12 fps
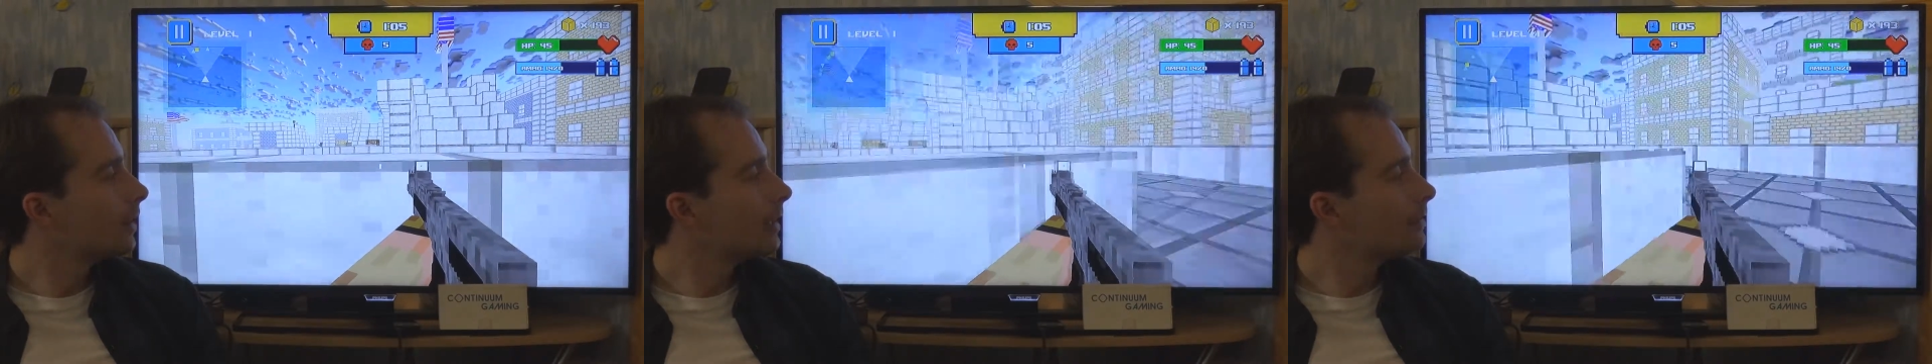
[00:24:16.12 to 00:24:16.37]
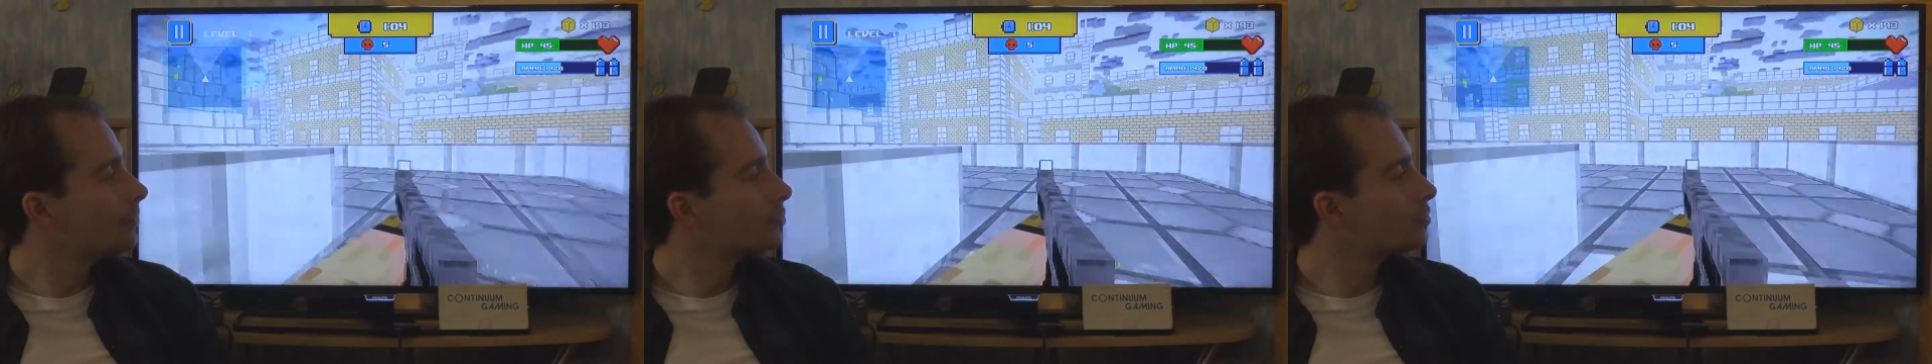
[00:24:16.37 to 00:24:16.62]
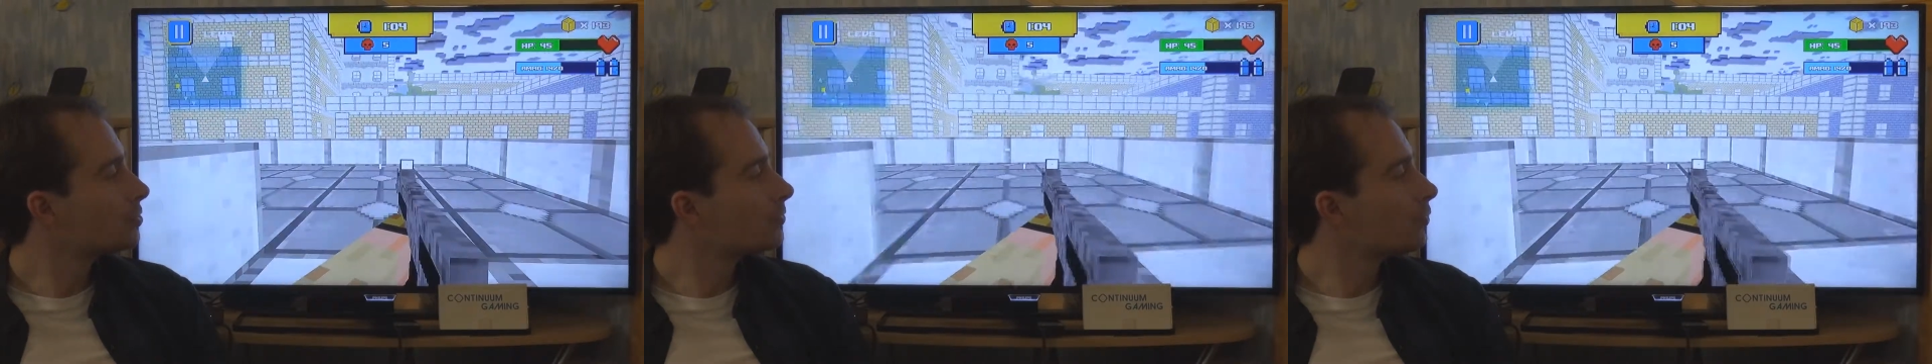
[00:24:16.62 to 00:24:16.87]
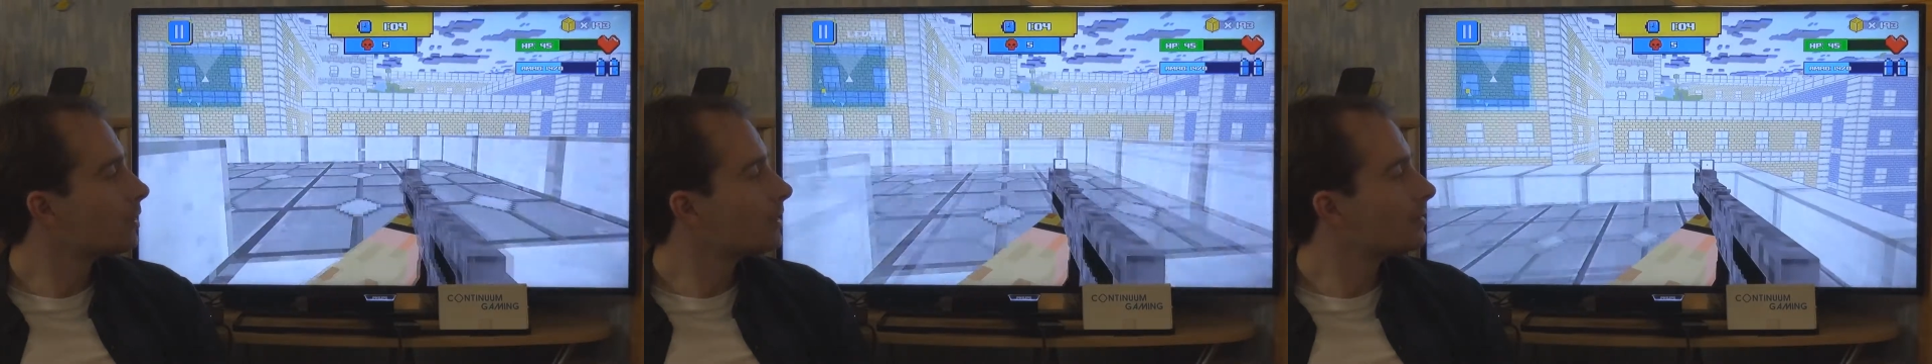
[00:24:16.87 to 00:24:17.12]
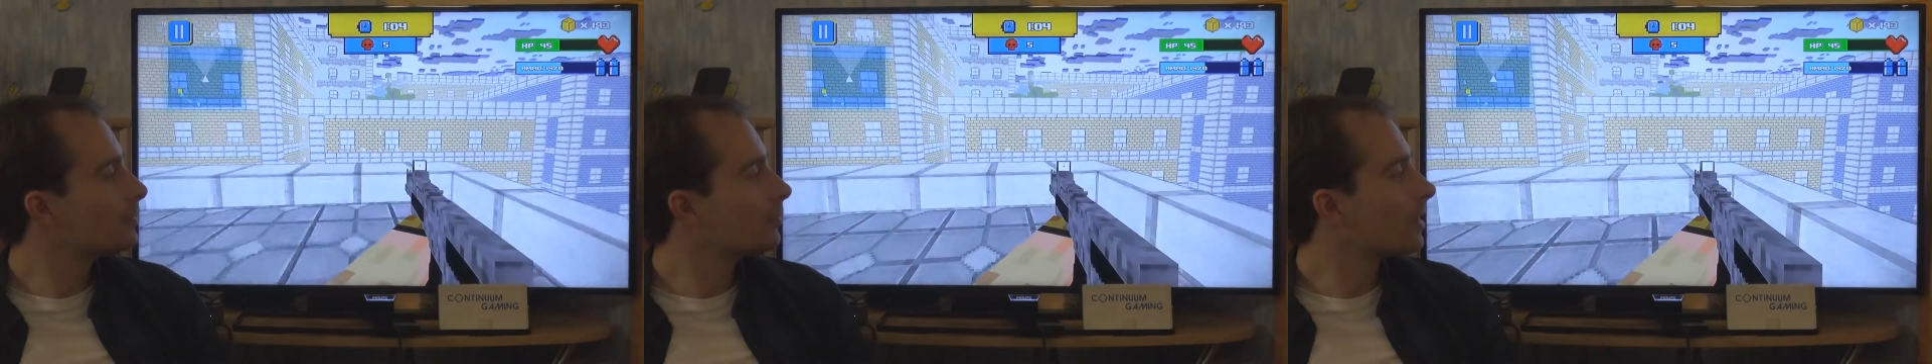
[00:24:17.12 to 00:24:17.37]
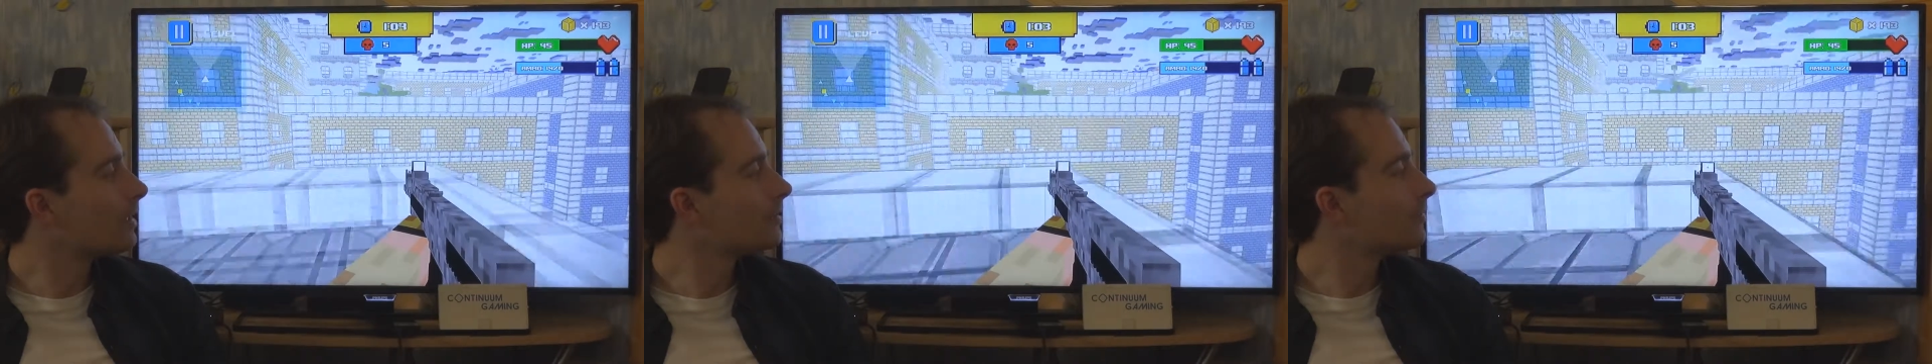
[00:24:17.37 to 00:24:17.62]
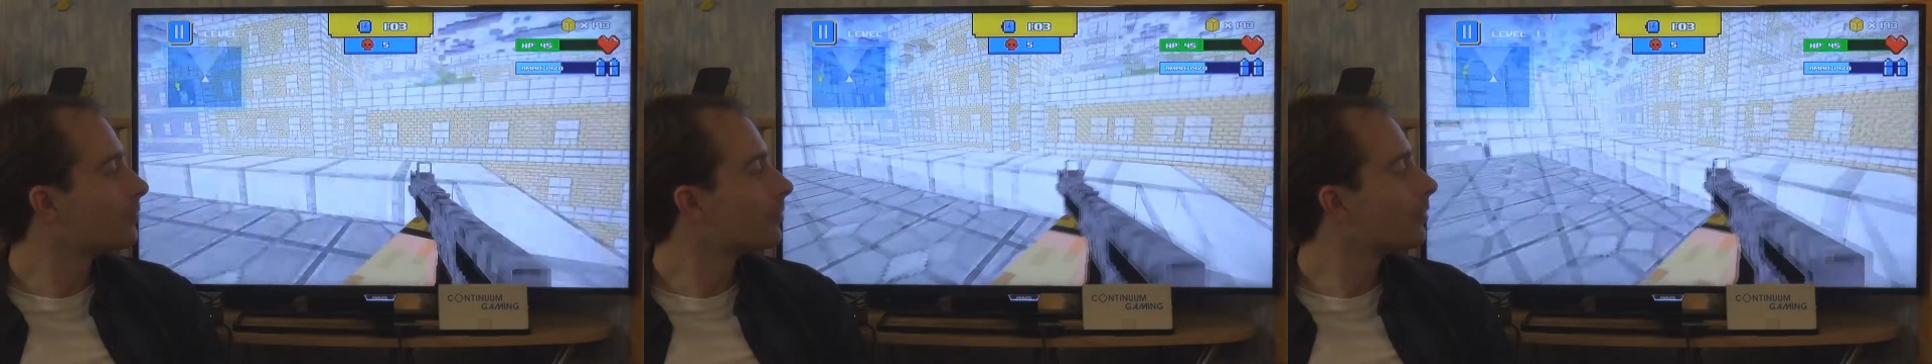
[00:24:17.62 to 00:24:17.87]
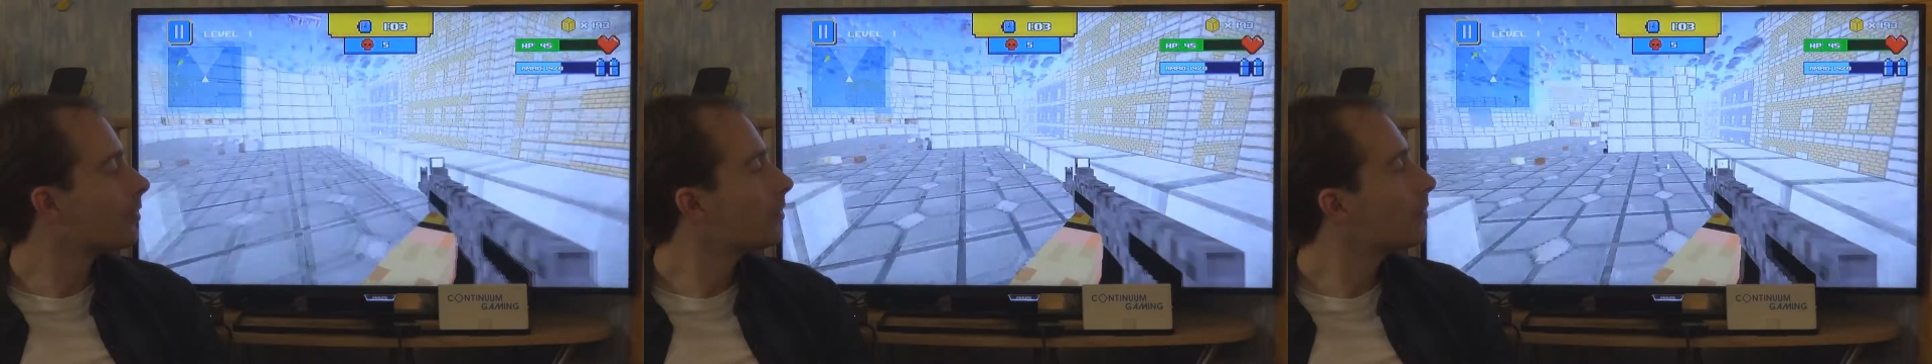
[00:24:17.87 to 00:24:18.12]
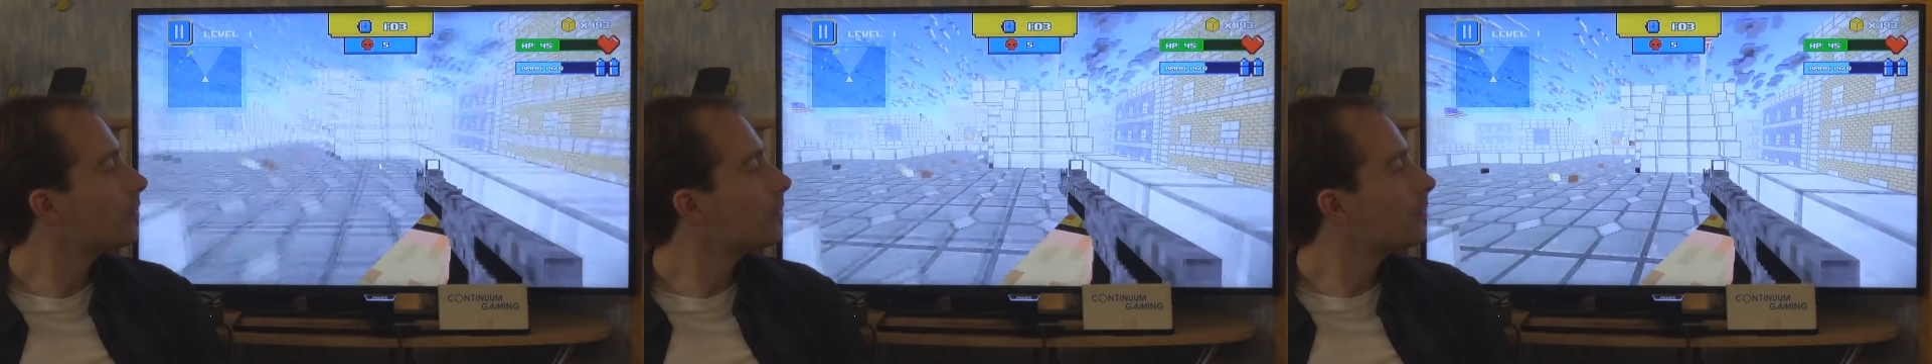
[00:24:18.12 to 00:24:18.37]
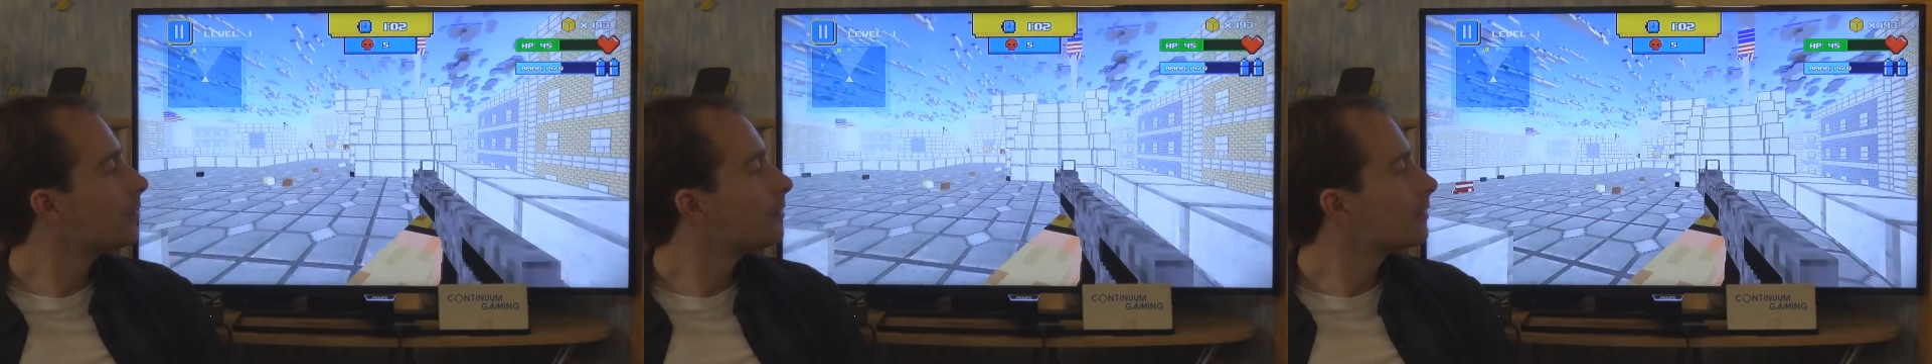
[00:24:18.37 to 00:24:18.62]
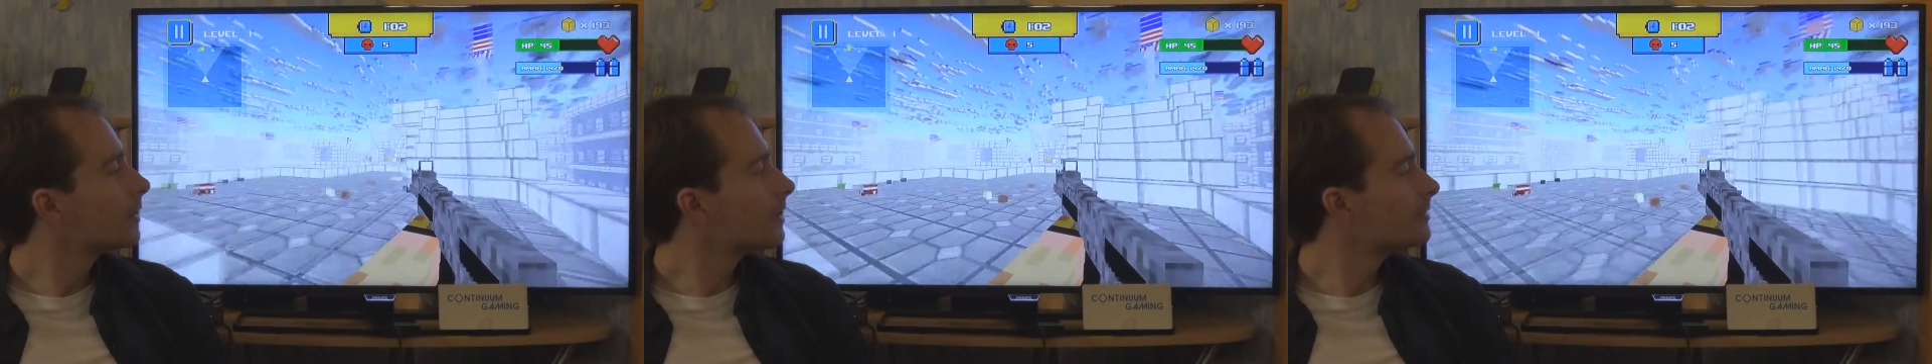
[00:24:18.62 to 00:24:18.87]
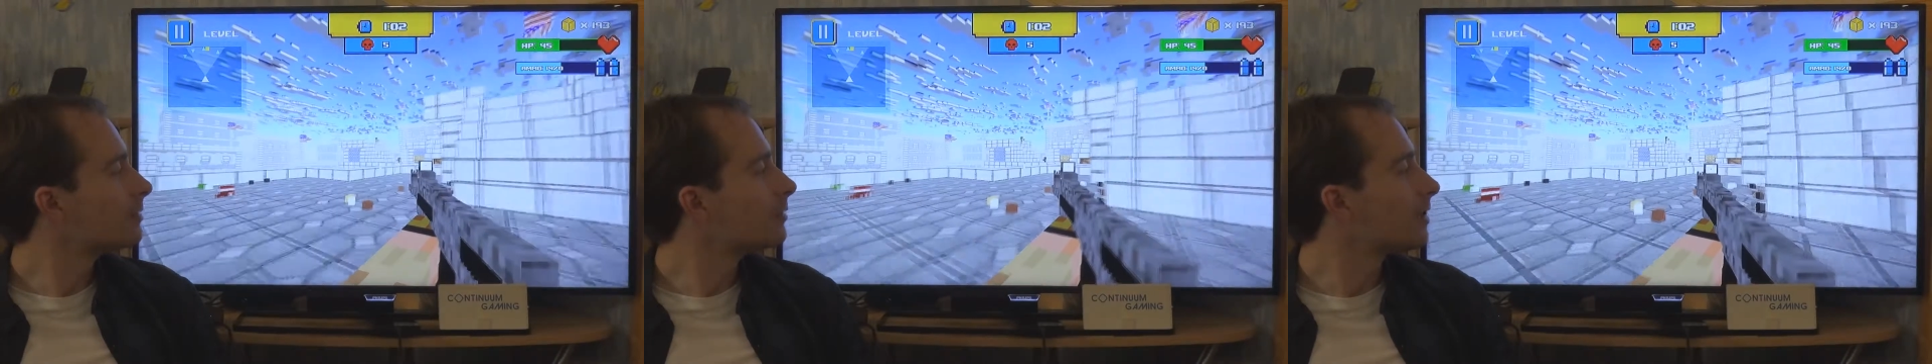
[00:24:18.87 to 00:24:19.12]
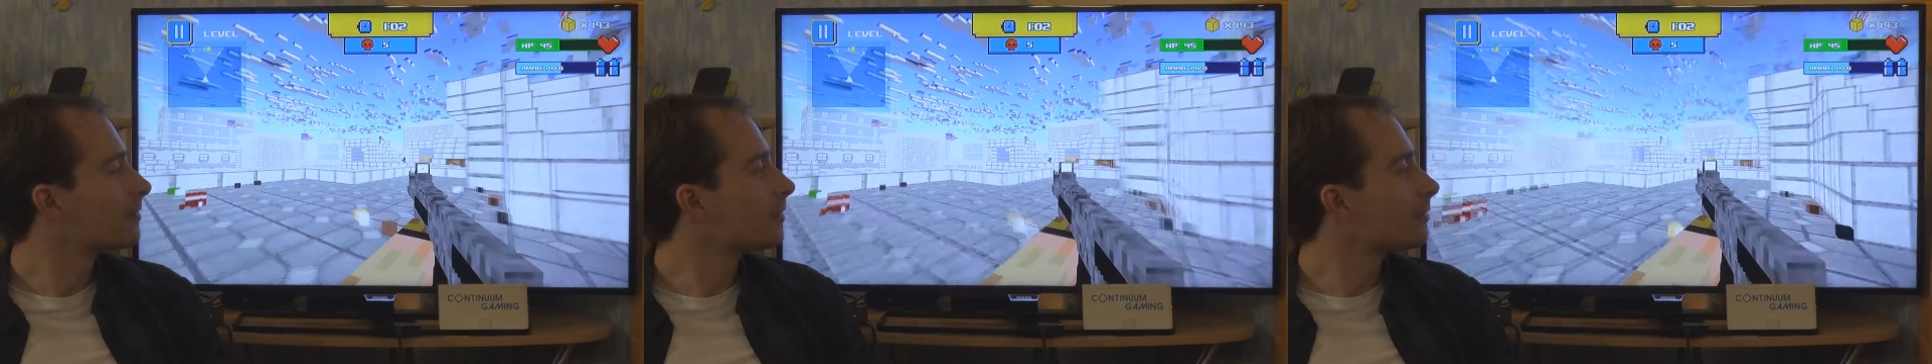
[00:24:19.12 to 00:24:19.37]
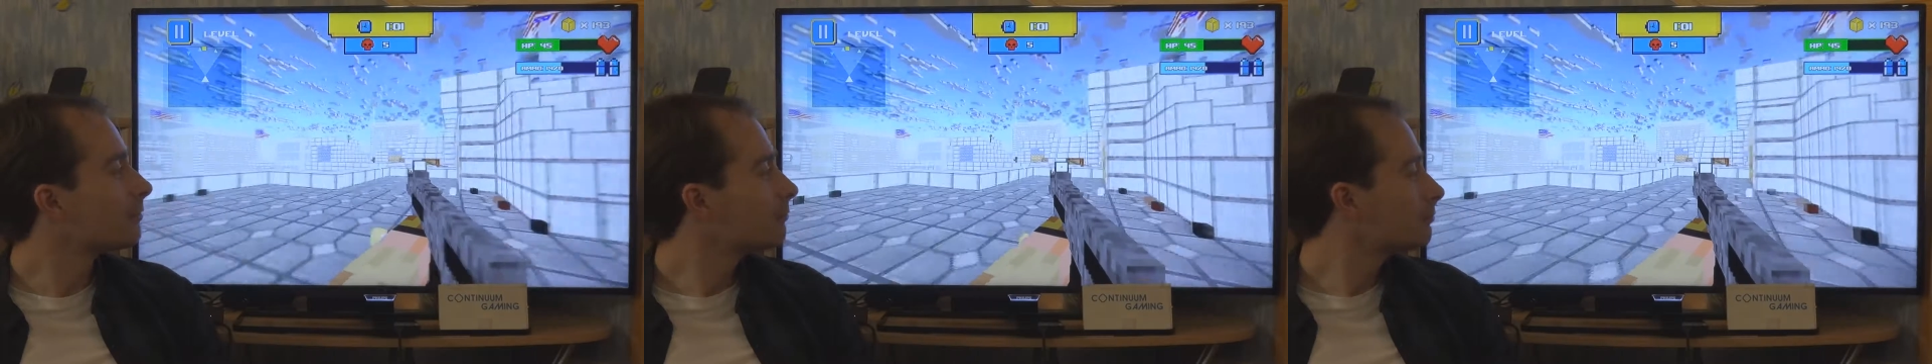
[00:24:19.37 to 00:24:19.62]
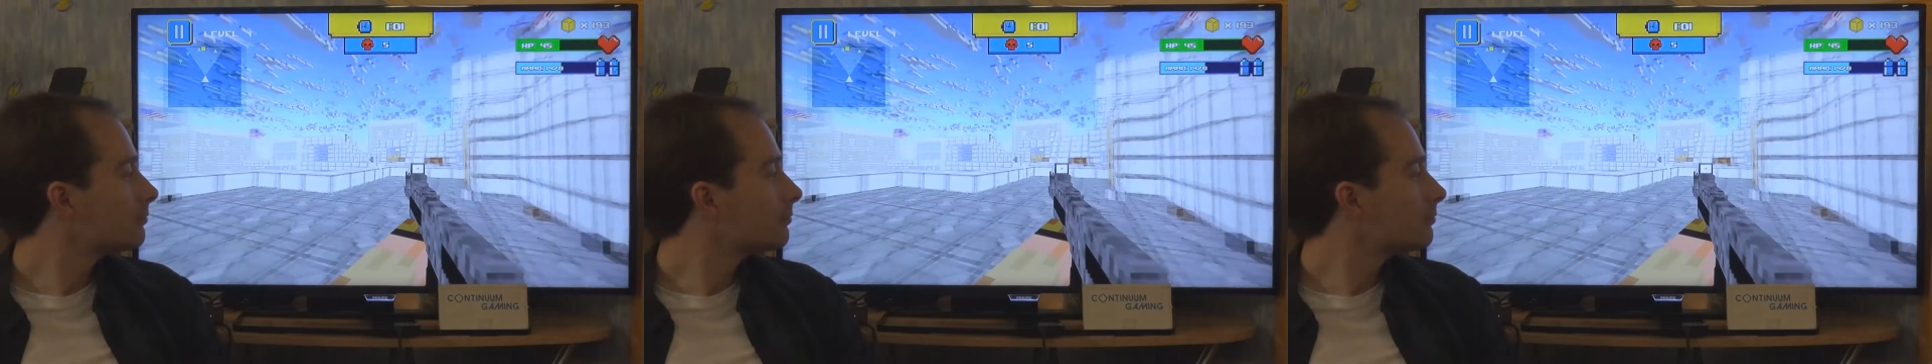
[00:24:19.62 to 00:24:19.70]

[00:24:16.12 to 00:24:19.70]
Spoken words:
And you should really try to kill them like that.